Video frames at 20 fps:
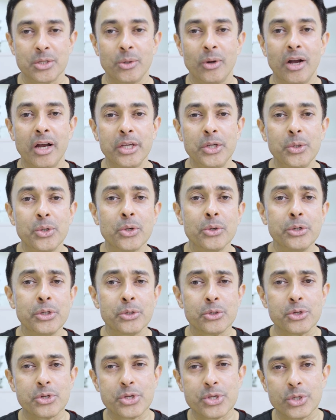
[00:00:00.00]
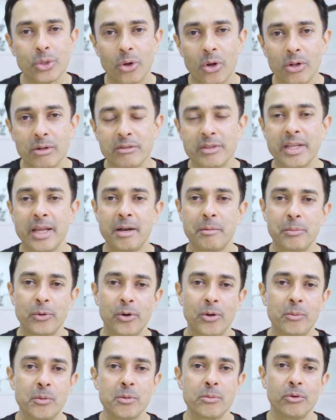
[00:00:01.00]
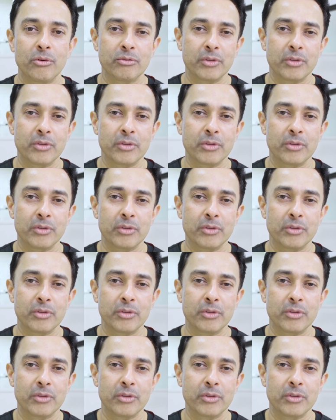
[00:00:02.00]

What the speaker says: So are you going to solve that problem